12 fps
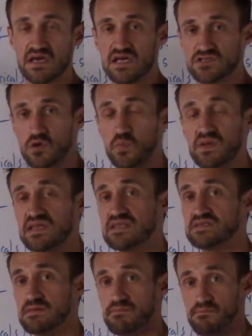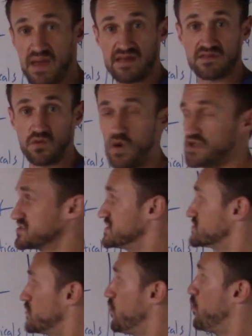So what we need to beg the question
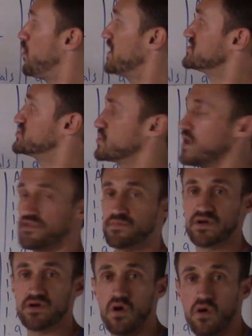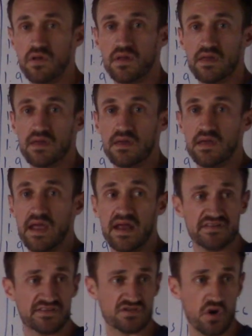is, what is your ultimate goal? And
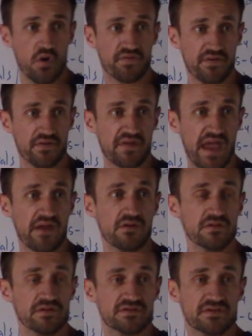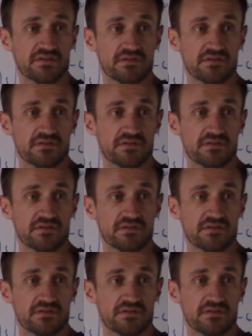it's his goal to gain or lose?